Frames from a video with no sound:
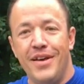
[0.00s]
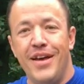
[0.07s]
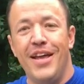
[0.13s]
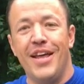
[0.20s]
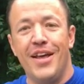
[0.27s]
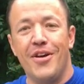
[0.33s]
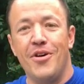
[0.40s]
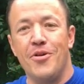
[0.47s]

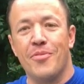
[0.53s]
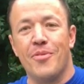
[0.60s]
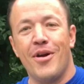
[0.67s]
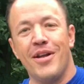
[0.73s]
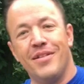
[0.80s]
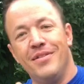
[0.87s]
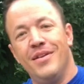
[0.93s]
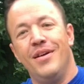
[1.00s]
it hit a home
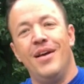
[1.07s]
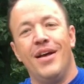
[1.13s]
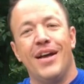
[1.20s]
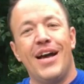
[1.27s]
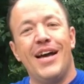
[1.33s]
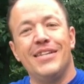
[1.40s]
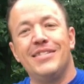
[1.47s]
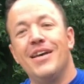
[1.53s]
run.
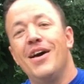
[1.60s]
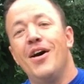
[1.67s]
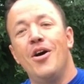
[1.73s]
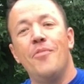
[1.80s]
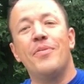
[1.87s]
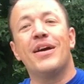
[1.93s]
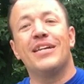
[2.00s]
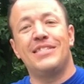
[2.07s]
Guys,
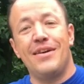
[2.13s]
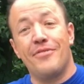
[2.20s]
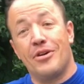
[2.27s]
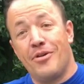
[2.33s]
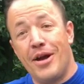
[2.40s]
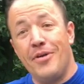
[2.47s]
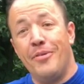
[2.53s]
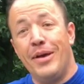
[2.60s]
hope you guys have a
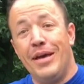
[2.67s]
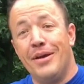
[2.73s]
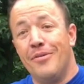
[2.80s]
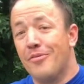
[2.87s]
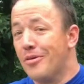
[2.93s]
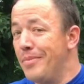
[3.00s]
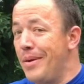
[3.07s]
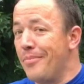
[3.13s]
great week.
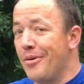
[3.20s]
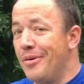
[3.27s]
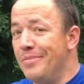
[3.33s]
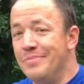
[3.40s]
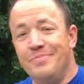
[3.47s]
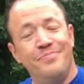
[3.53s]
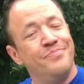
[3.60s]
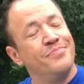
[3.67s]
Remember,
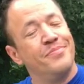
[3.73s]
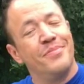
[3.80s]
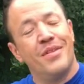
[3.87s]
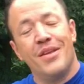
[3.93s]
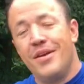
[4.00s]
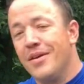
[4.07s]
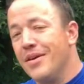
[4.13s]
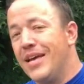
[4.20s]

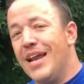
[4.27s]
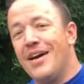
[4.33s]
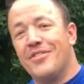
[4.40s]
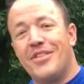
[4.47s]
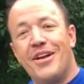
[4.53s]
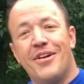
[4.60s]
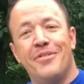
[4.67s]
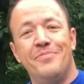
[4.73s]
get
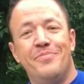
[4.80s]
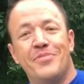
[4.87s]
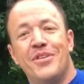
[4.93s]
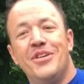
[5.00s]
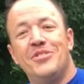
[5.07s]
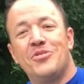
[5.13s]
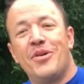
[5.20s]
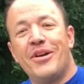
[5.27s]
out there,
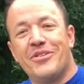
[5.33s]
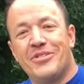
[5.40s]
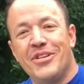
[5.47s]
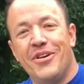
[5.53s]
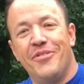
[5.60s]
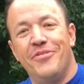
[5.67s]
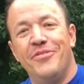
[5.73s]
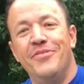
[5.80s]
enjoy
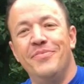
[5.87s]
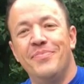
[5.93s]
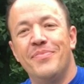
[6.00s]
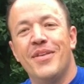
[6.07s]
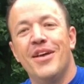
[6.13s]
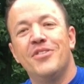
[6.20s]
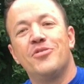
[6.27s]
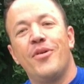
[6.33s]
yourself,
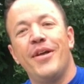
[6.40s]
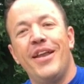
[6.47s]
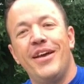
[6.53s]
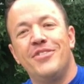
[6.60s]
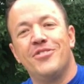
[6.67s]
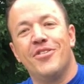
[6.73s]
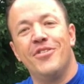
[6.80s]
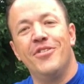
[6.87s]
enjoy
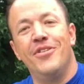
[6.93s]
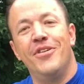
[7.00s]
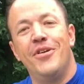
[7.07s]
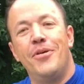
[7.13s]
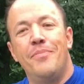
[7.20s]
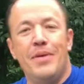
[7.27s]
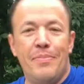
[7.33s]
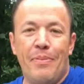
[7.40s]
nature,
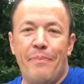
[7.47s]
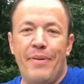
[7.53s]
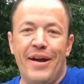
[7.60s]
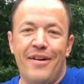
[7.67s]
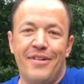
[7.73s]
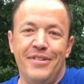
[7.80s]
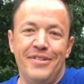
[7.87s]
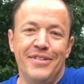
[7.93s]
be
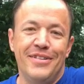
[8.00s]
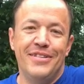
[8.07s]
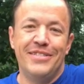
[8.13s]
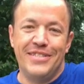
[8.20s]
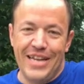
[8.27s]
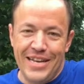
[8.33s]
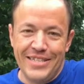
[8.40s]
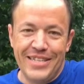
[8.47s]
prepared,
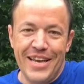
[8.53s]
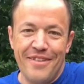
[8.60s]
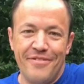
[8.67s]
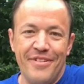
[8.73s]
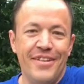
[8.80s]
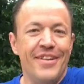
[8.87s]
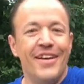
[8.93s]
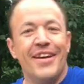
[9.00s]
stay safe.
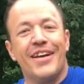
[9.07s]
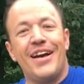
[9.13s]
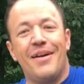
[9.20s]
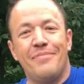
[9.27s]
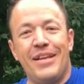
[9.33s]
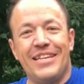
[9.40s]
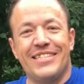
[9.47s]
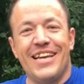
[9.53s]

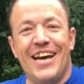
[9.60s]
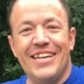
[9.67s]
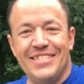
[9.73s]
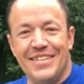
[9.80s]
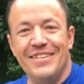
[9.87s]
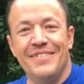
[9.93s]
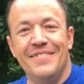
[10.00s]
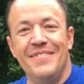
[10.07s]
God bless,
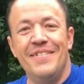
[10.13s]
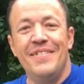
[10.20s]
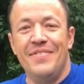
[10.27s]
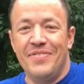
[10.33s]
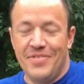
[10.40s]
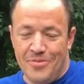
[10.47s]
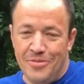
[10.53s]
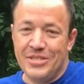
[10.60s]
guys.
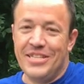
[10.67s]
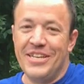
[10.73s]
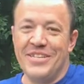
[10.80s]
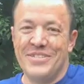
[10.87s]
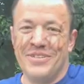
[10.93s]
We'll see you